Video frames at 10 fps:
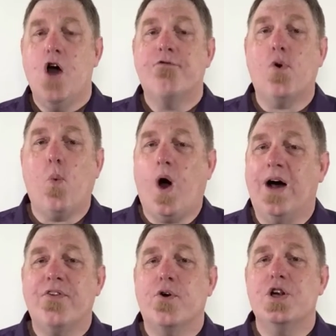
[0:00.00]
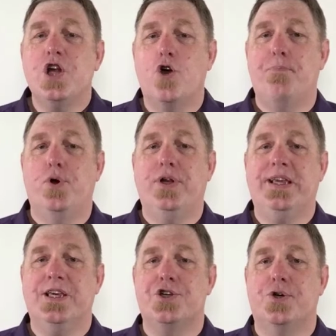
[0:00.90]
For while there are no
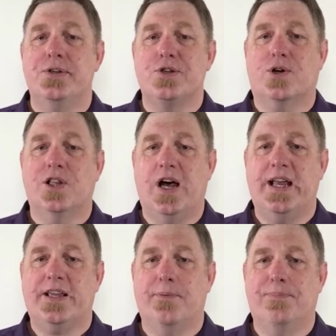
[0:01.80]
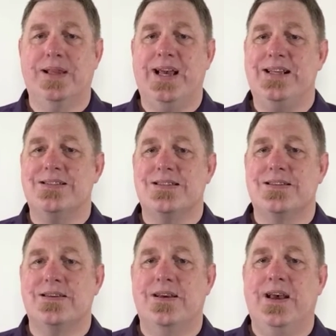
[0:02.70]
burning issues or client
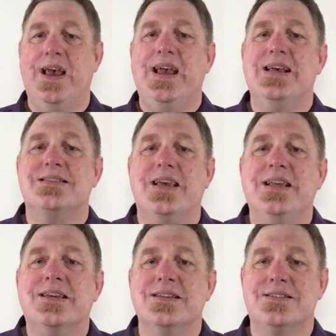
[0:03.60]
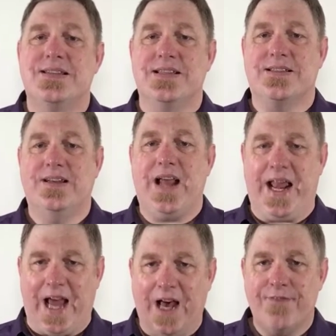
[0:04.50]
complaints, his inconsistent
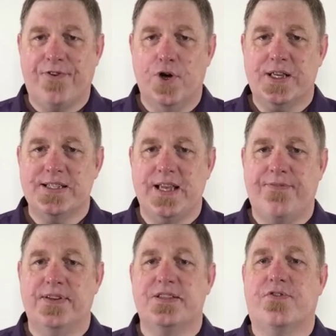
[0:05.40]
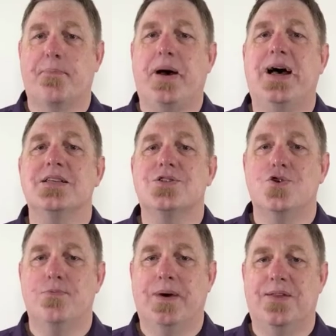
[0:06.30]
and unfocused efforts of the past
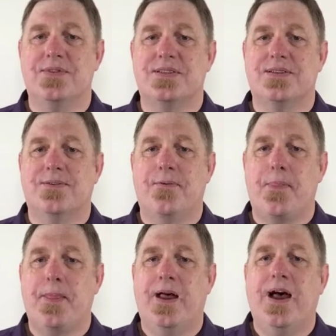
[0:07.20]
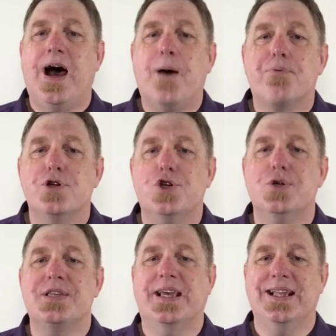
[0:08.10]
2 months are
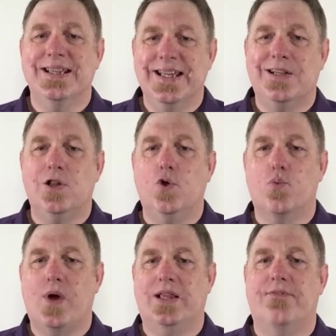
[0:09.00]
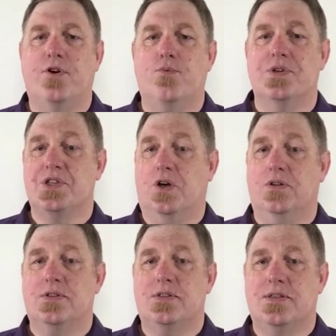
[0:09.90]
producing little relevant
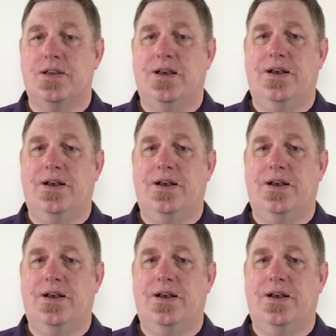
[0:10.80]
results.